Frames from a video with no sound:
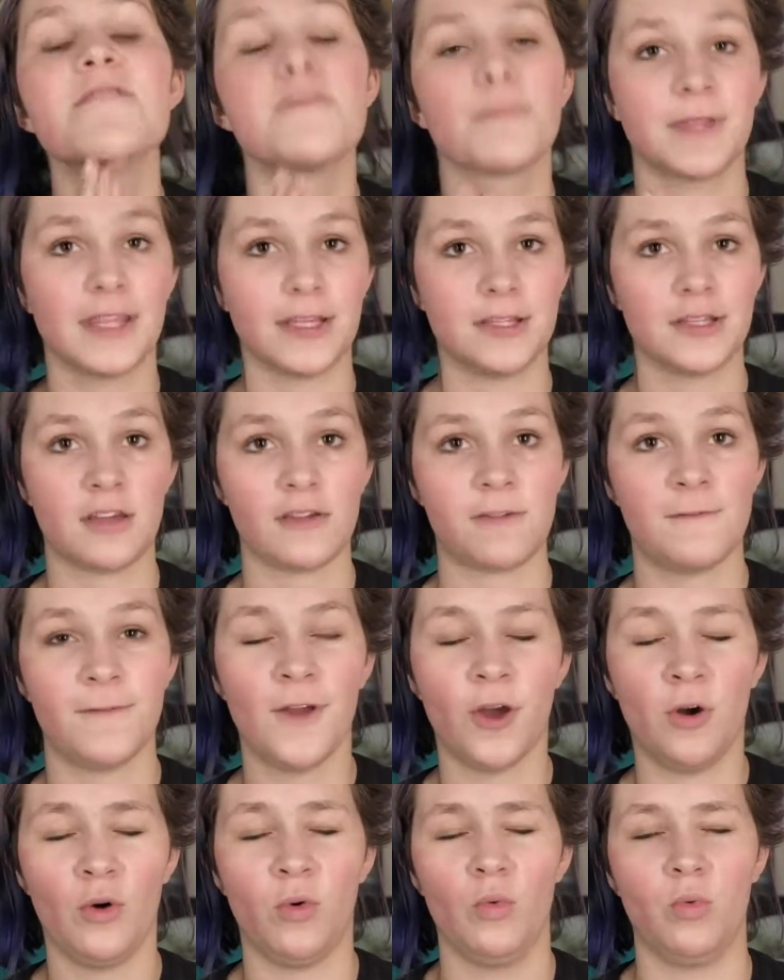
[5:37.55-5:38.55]
But it does
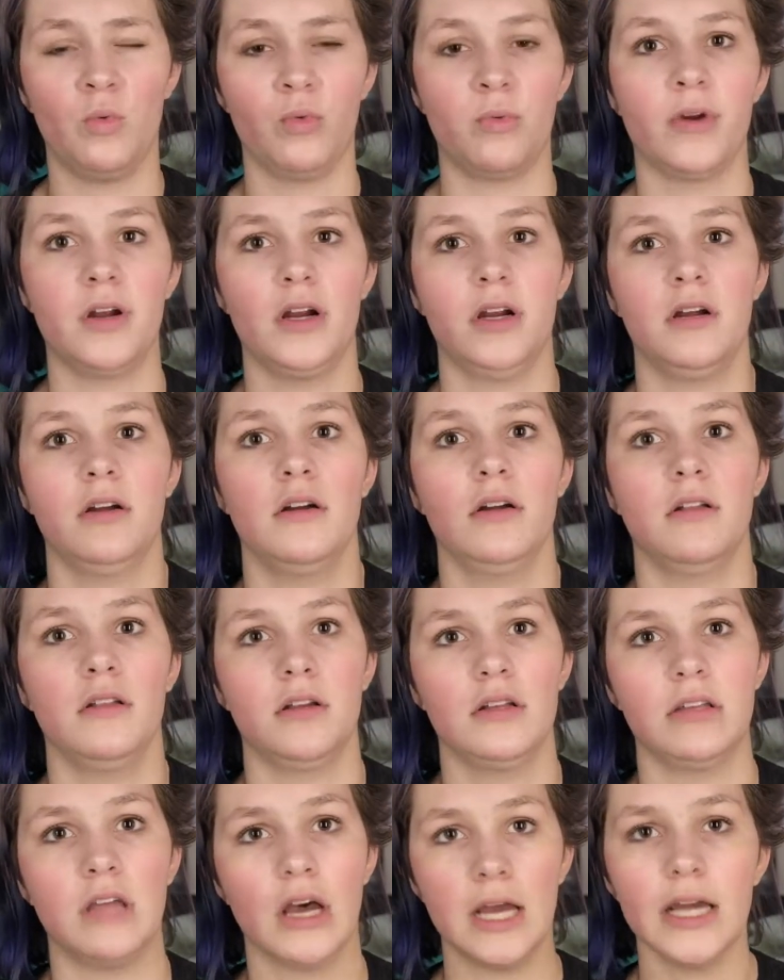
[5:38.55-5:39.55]
feel really
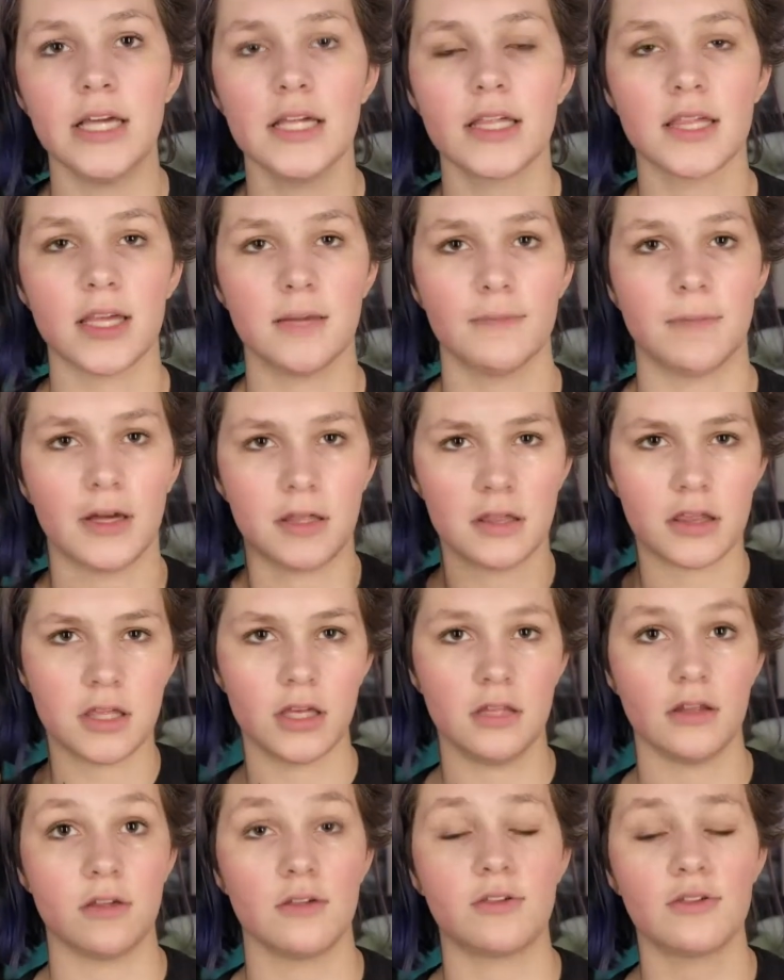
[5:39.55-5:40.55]
nice, and my
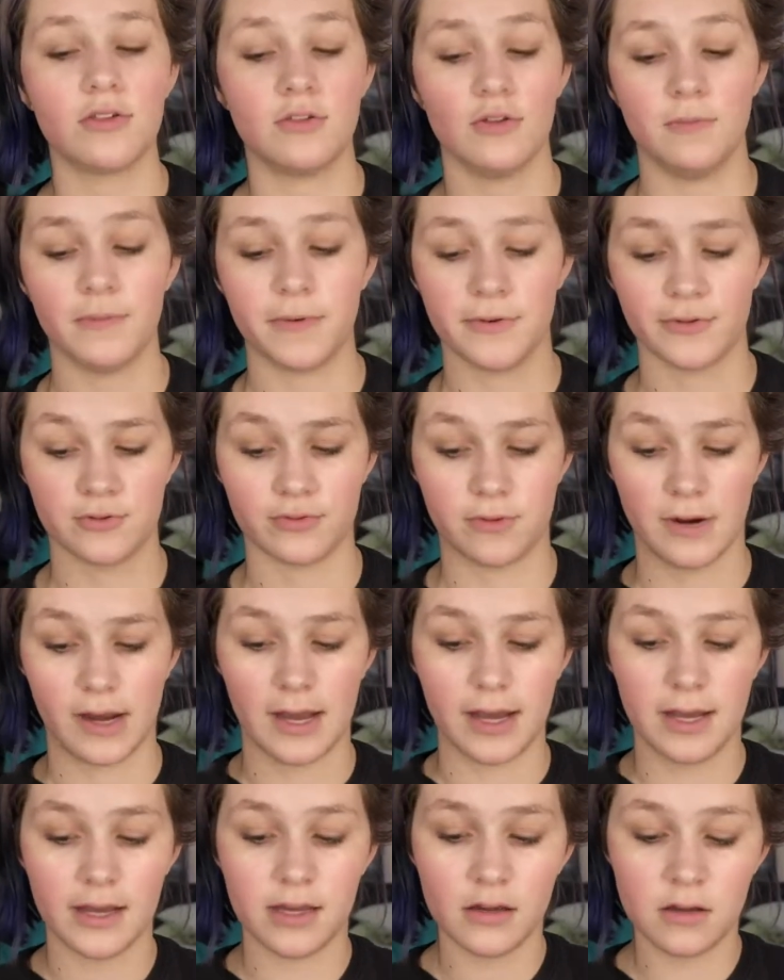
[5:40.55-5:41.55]
skin is super
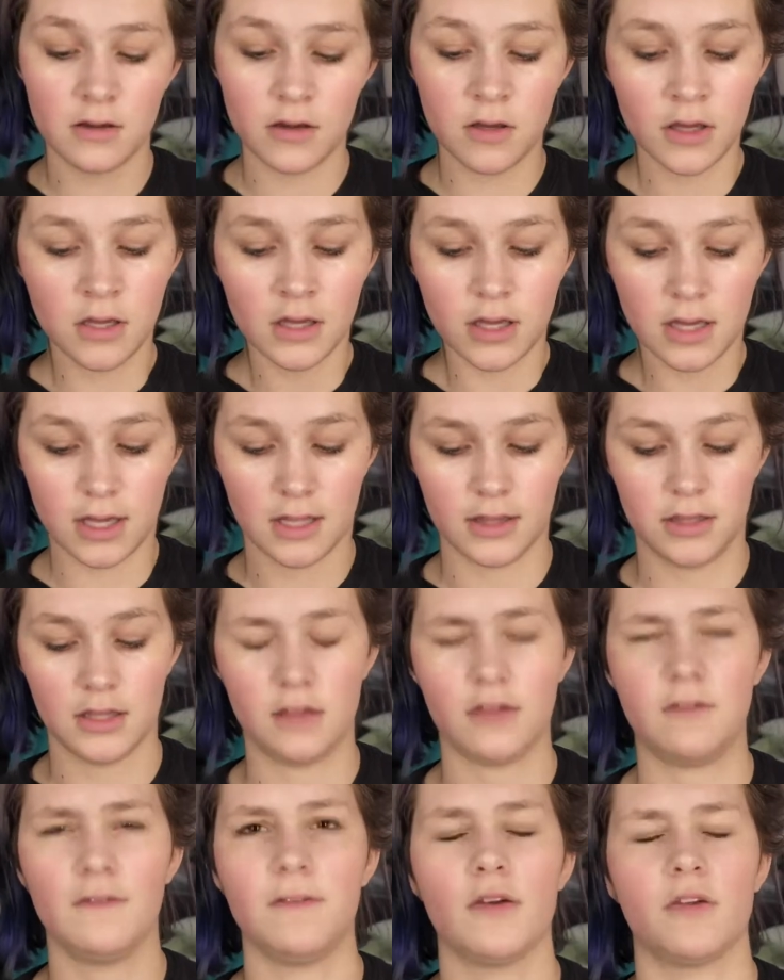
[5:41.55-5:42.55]
dry, and
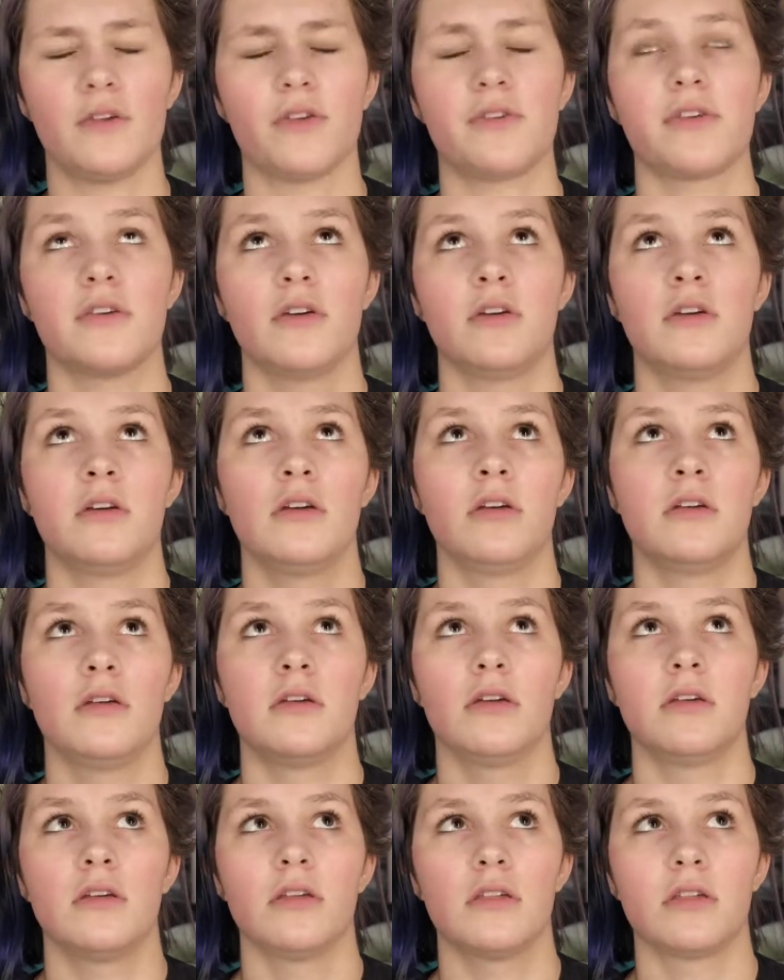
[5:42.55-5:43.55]
this feels
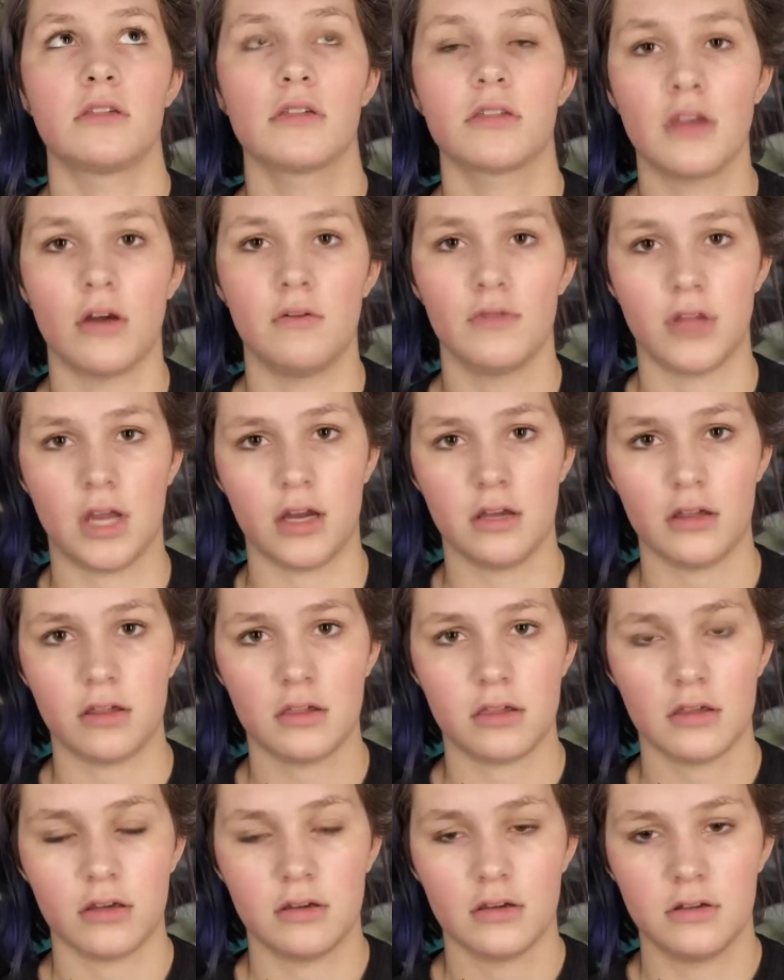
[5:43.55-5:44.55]
so
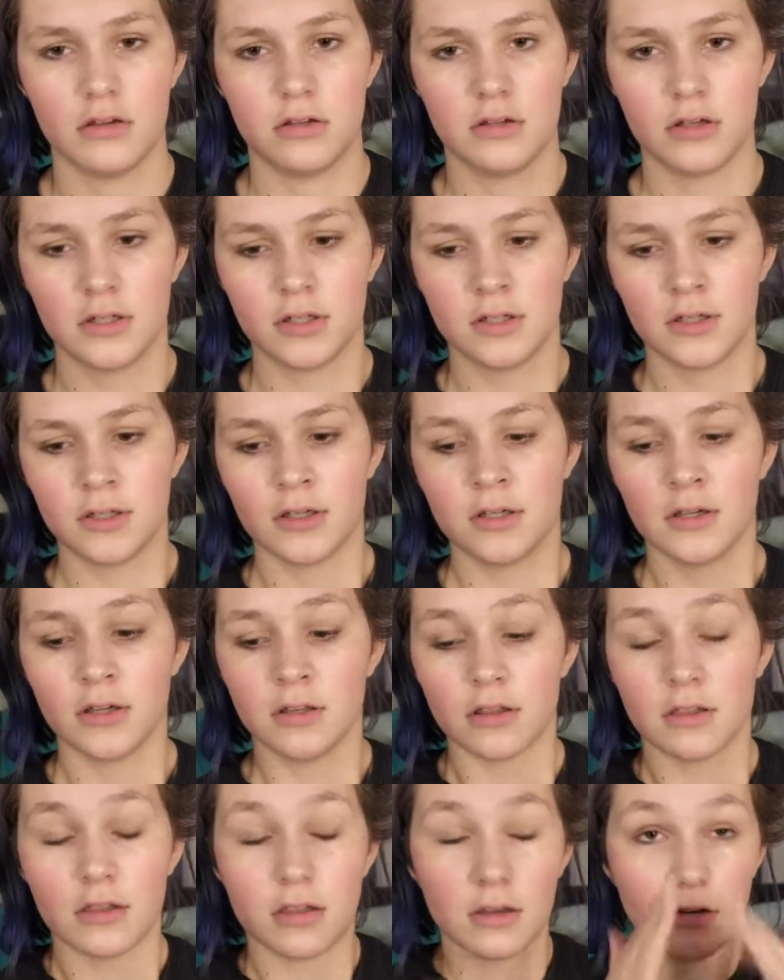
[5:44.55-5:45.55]
nice.
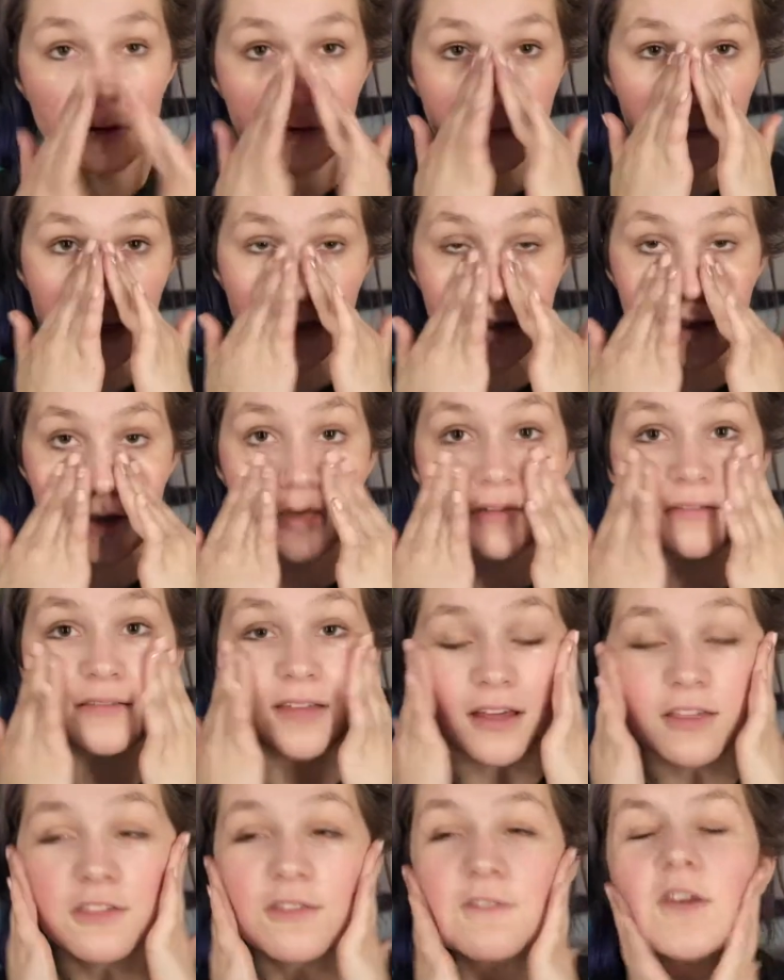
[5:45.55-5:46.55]
So my skin
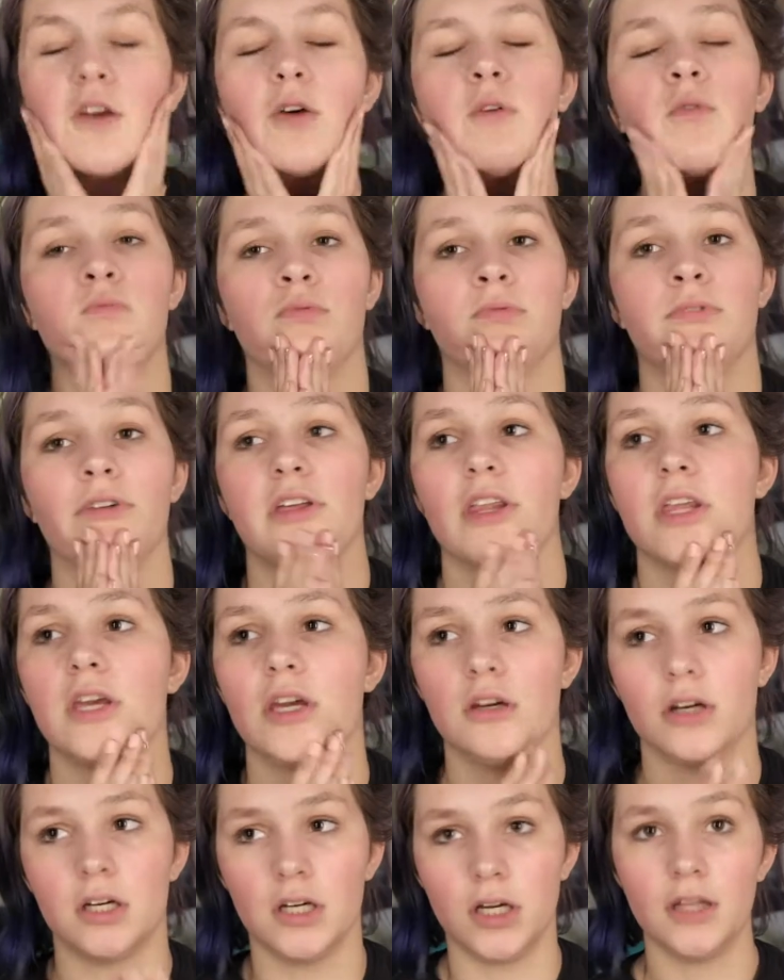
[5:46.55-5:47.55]
does feel really
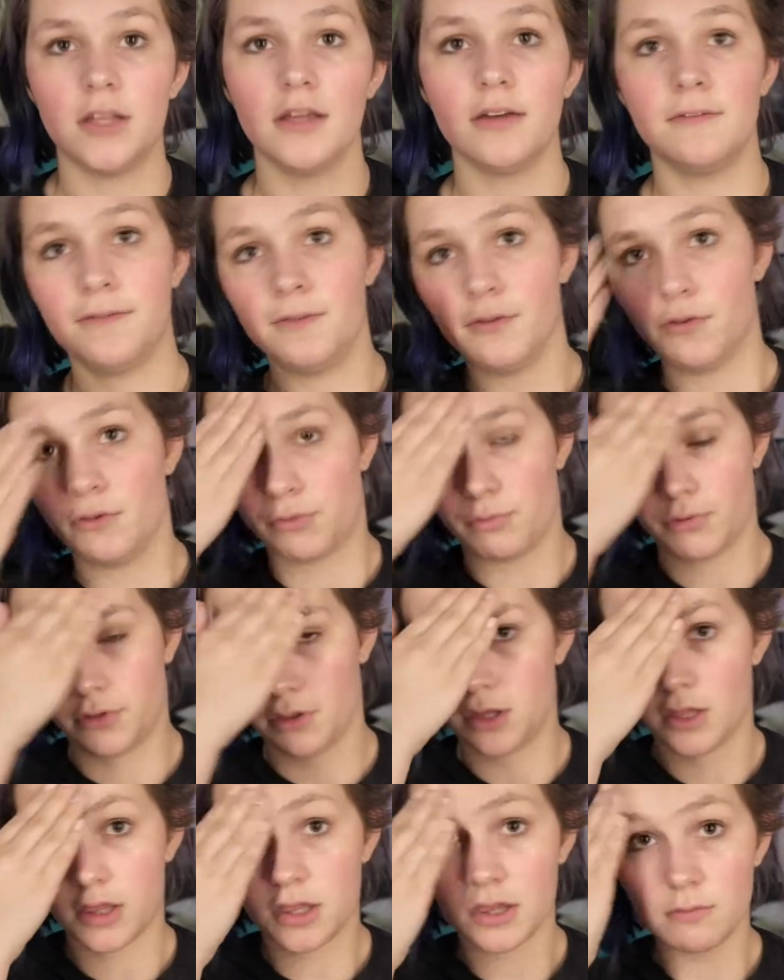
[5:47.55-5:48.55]
good. It feels
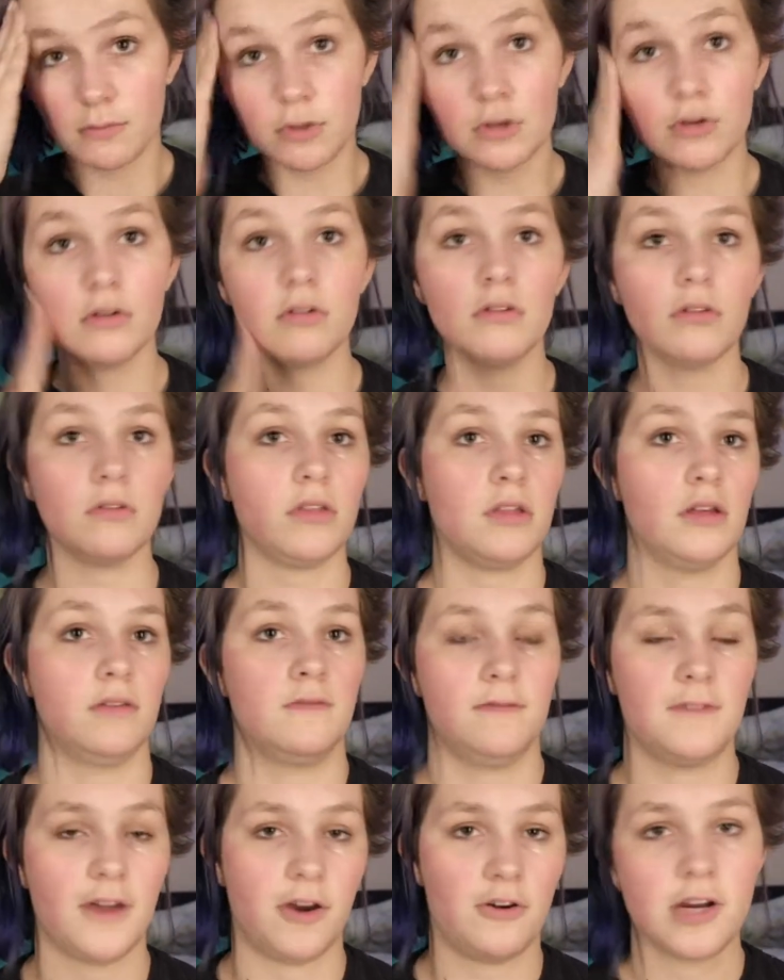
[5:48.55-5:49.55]
really smooth and
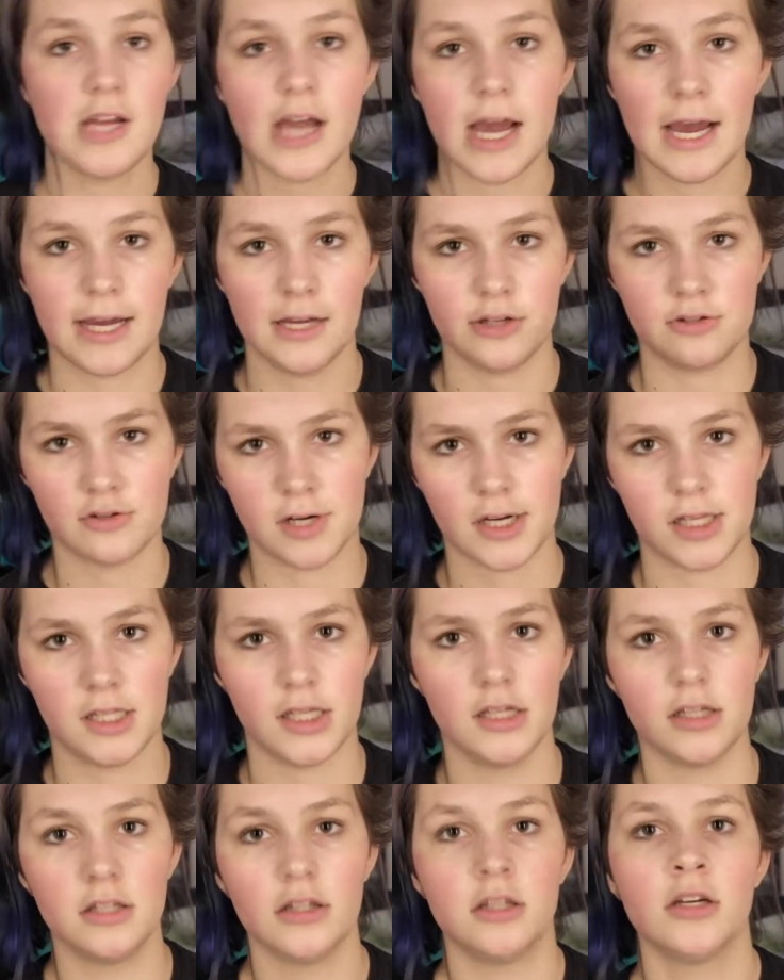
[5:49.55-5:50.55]
very
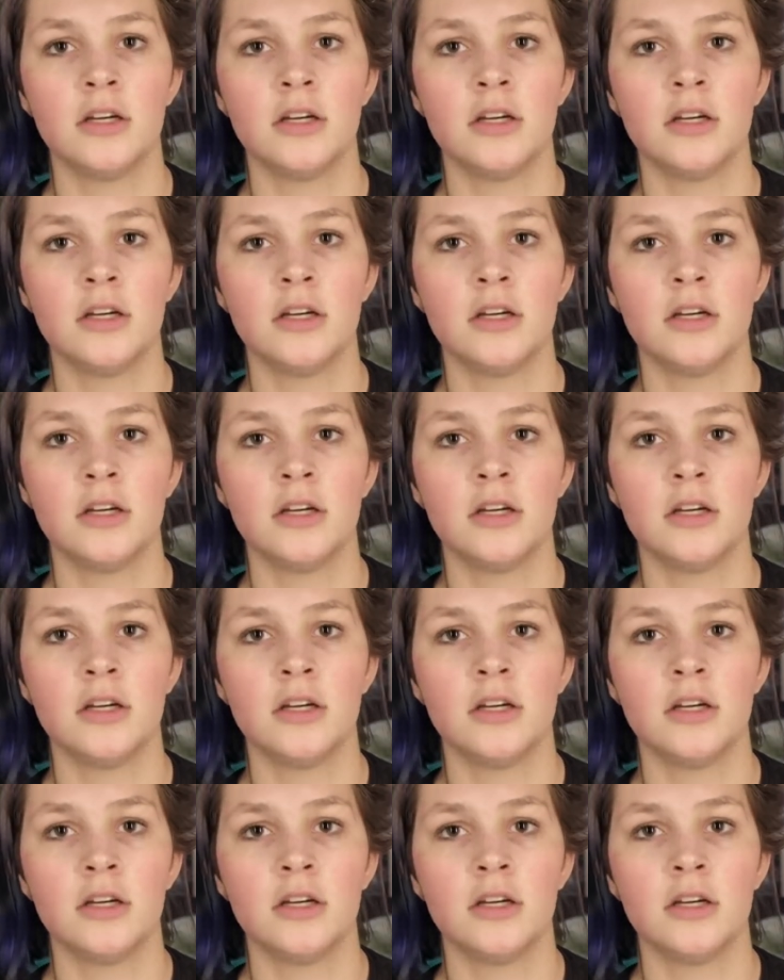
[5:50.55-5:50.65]
hydrated.